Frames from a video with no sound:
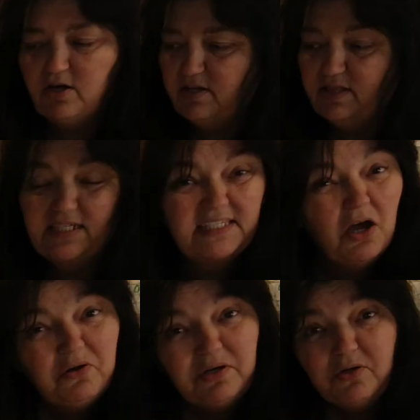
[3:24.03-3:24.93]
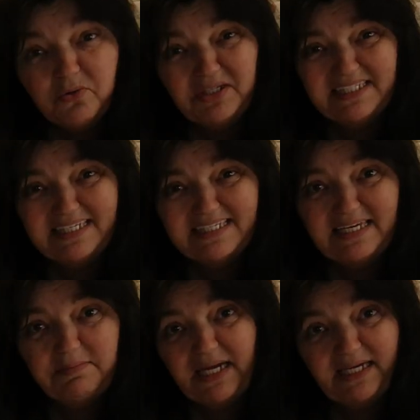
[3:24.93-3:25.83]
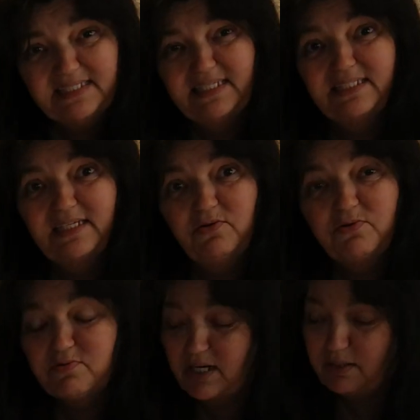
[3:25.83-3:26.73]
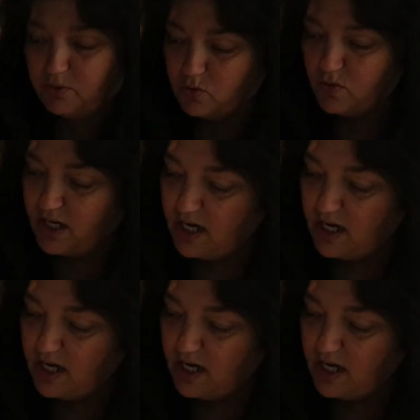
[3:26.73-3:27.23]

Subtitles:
And that's the only noise this thing makes. It's incredible.